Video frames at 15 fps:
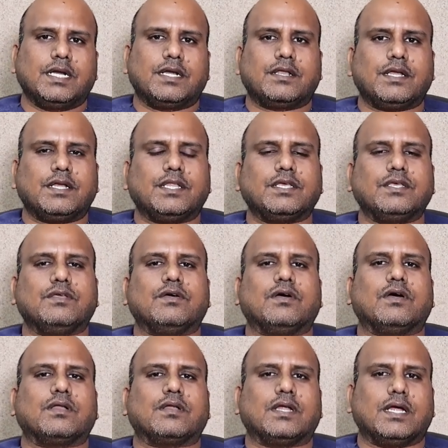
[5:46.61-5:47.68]
treating
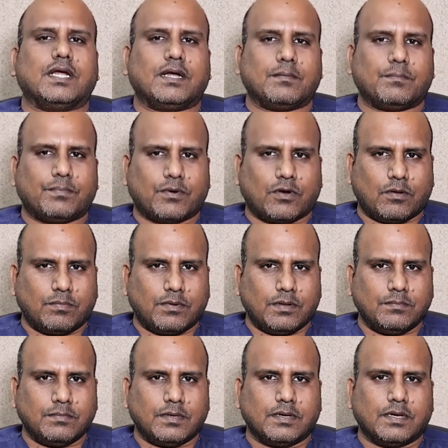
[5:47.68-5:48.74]
your
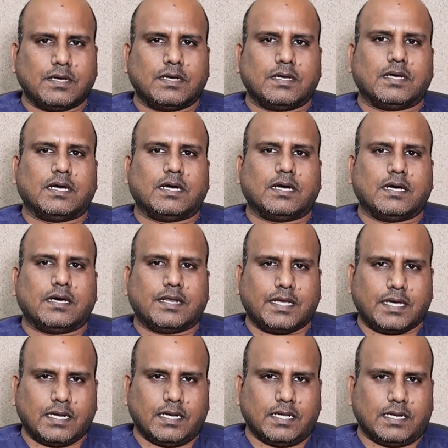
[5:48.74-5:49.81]
problem
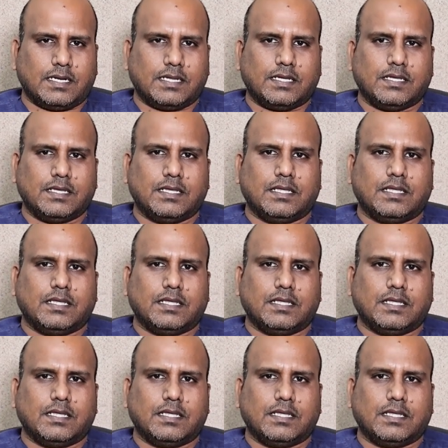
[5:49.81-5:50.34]
regularly.